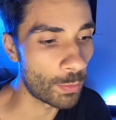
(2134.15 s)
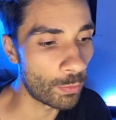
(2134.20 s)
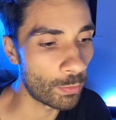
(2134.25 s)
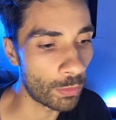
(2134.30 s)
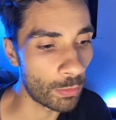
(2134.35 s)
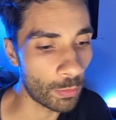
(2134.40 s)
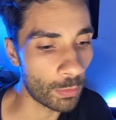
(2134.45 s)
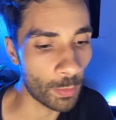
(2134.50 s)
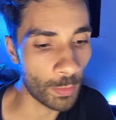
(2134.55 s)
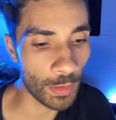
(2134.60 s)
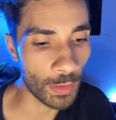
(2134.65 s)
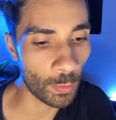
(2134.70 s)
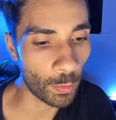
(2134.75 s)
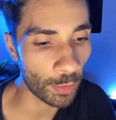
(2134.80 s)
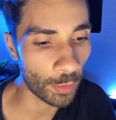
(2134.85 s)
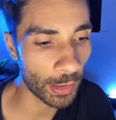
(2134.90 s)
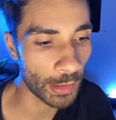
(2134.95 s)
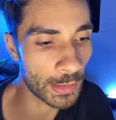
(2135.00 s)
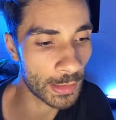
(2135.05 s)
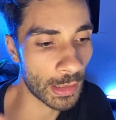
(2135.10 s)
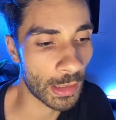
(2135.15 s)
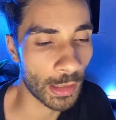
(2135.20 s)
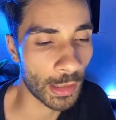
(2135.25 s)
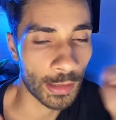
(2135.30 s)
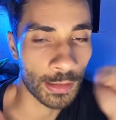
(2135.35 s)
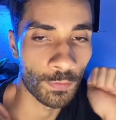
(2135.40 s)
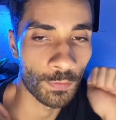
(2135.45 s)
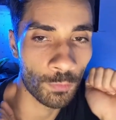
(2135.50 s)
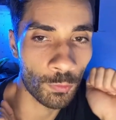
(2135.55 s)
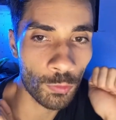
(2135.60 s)
When we work in
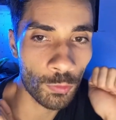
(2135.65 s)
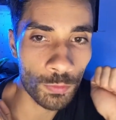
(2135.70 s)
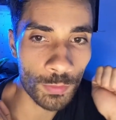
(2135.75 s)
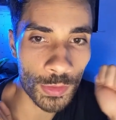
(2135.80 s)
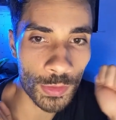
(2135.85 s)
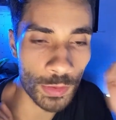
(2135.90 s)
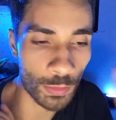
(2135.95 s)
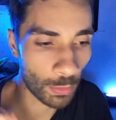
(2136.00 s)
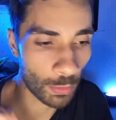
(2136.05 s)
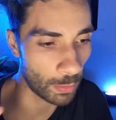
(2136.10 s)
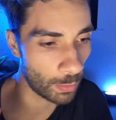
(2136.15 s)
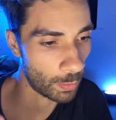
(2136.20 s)
collective groups,